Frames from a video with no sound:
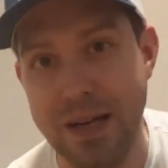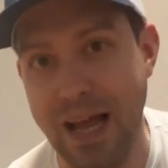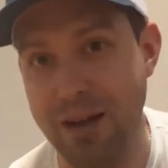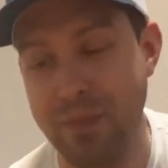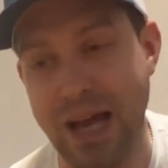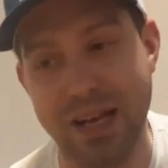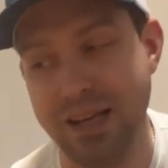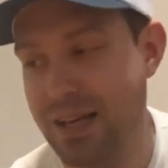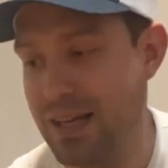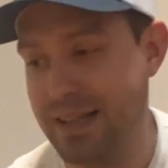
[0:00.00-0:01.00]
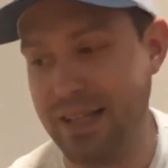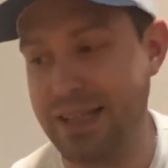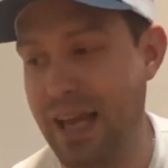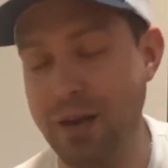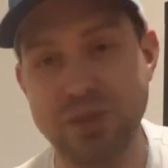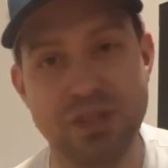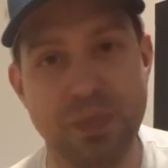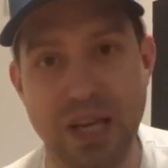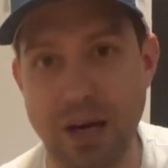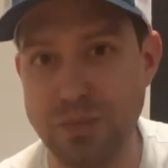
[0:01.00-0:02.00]
and man, the game just
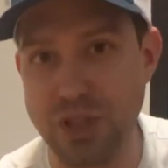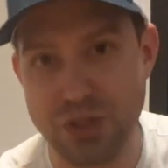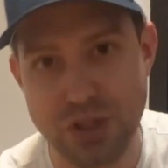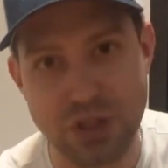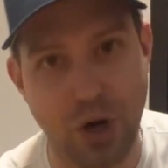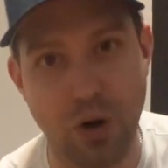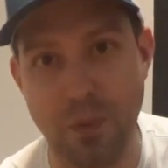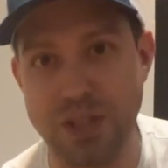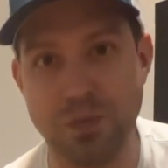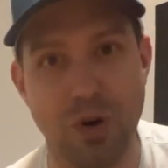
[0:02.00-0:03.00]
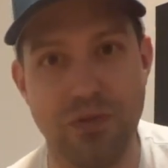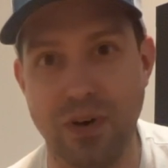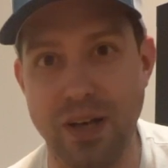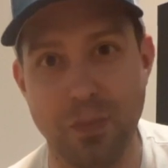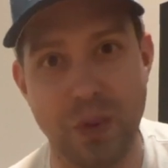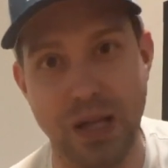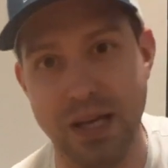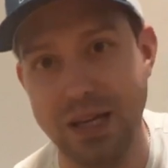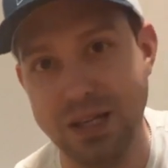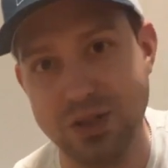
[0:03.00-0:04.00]
becomes so much more fun to play.